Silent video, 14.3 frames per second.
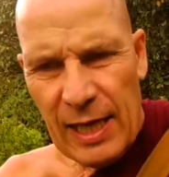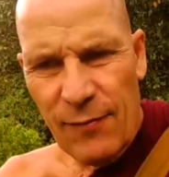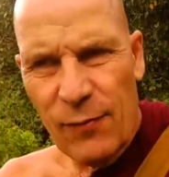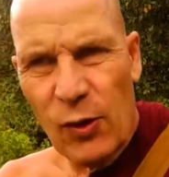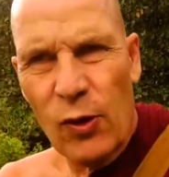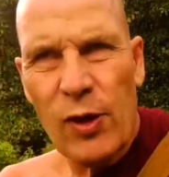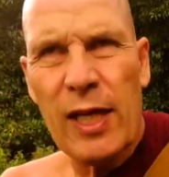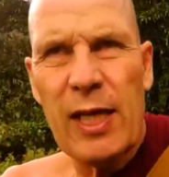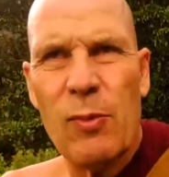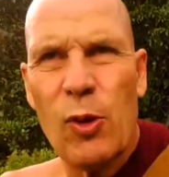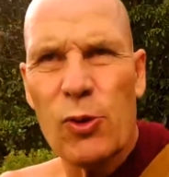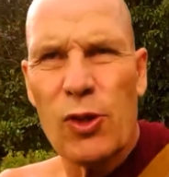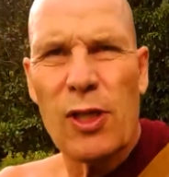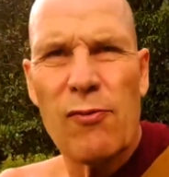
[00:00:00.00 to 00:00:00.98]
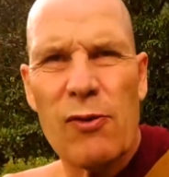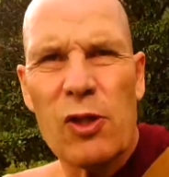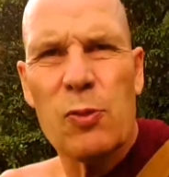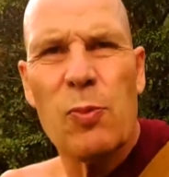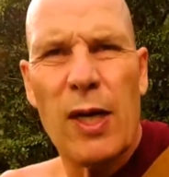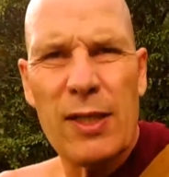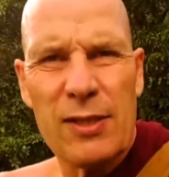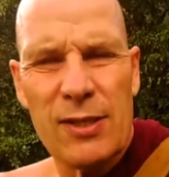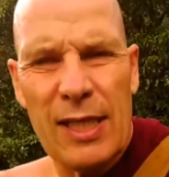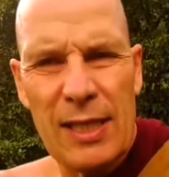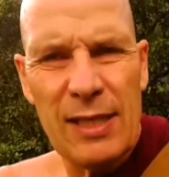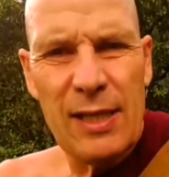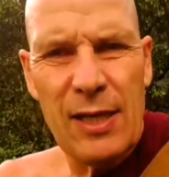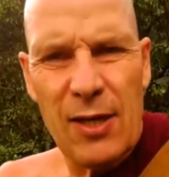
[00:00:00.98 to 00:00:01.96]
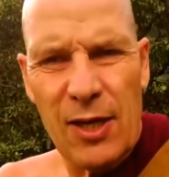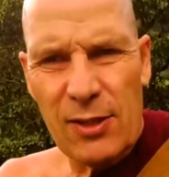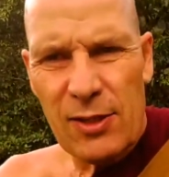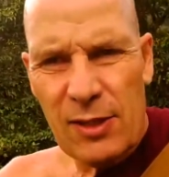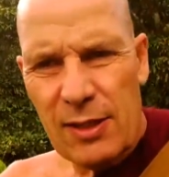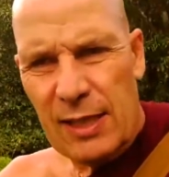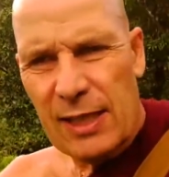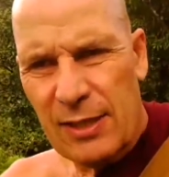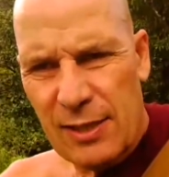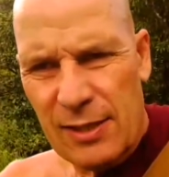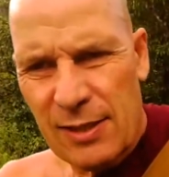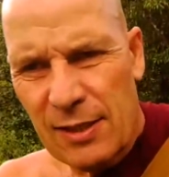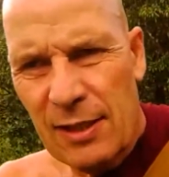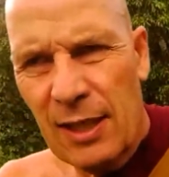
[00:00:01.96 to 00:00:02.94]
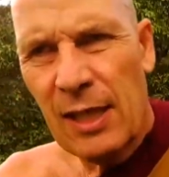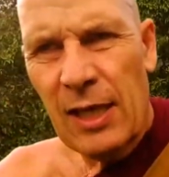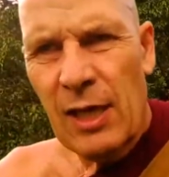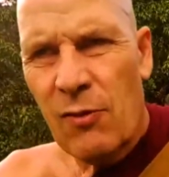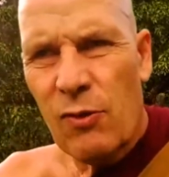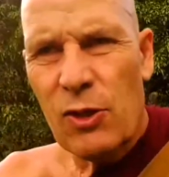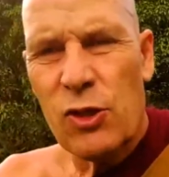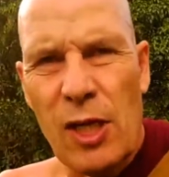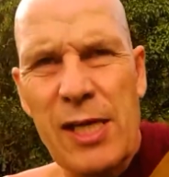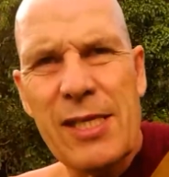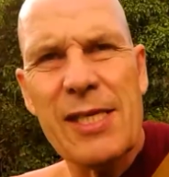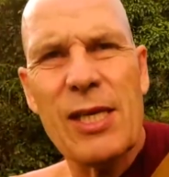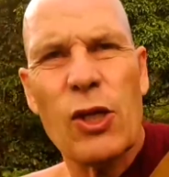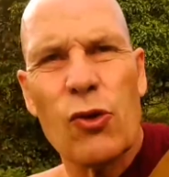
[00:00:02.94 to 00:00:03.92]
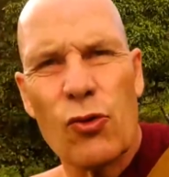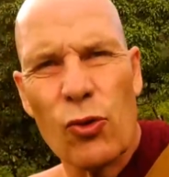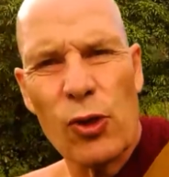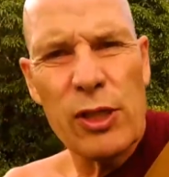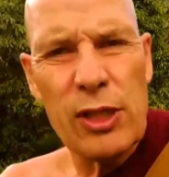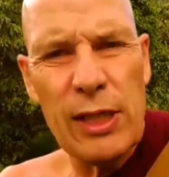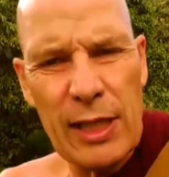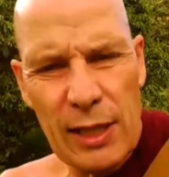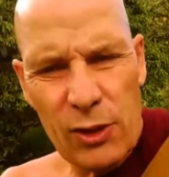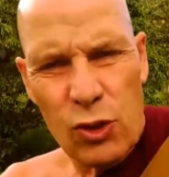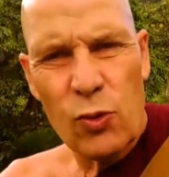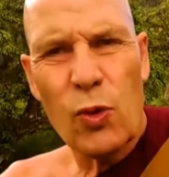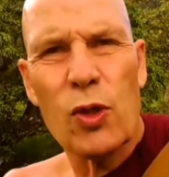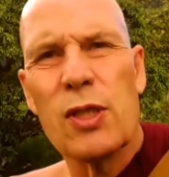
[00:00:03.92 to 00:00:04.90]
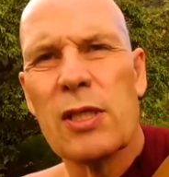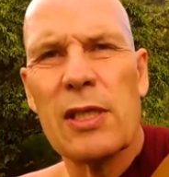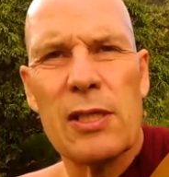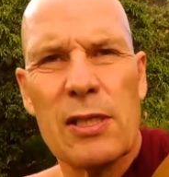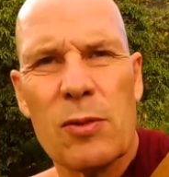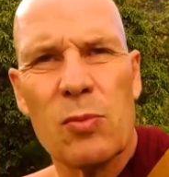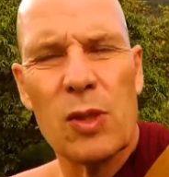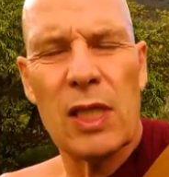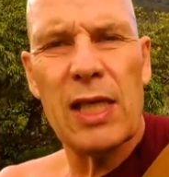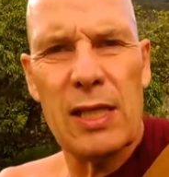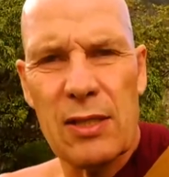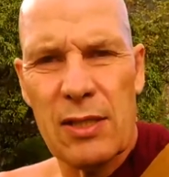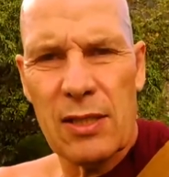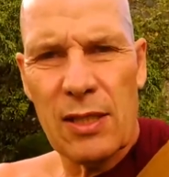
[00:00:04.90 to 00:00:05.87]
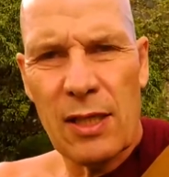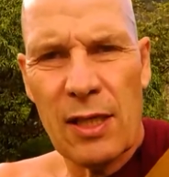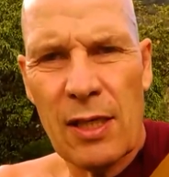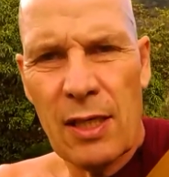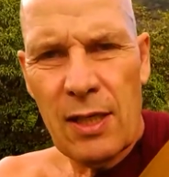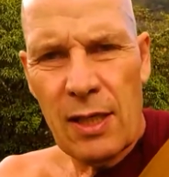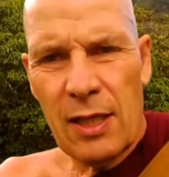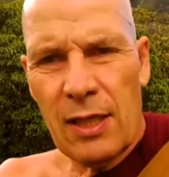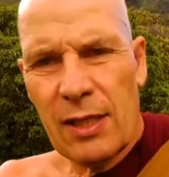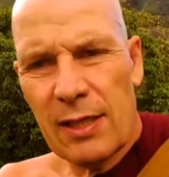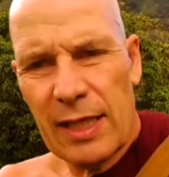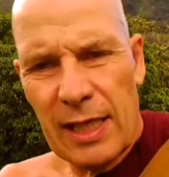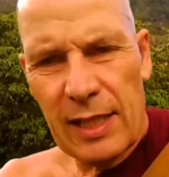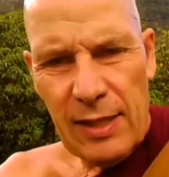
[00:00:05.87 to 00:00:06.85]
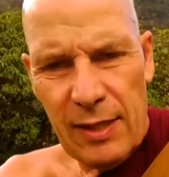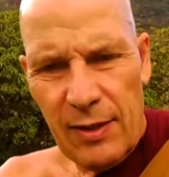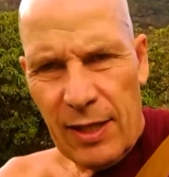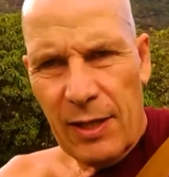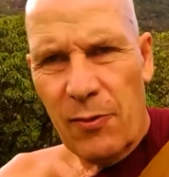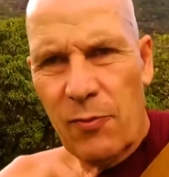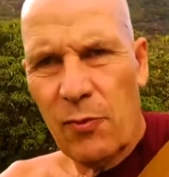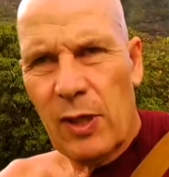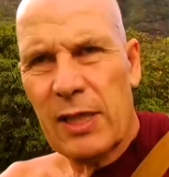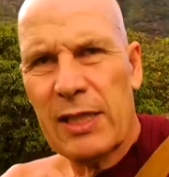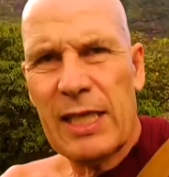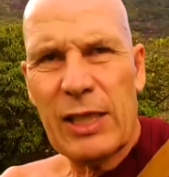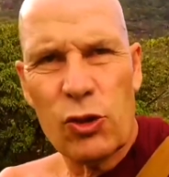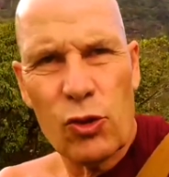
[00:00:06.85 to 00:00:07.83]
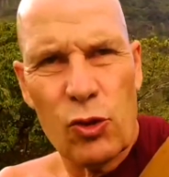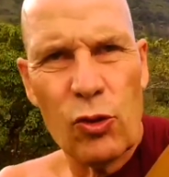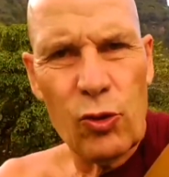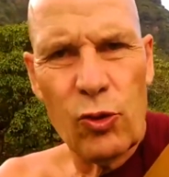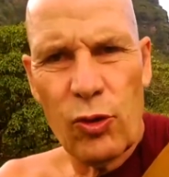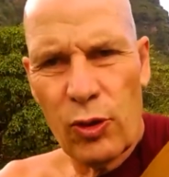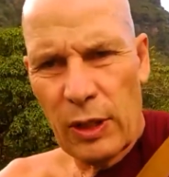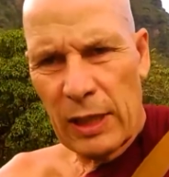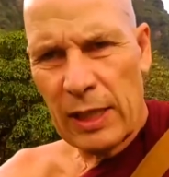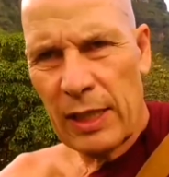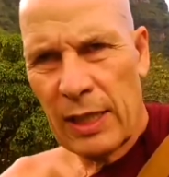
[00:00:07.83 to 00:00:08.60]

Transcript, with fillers: evoke an emotional response that that results in cruelty towards these beings, then one needs to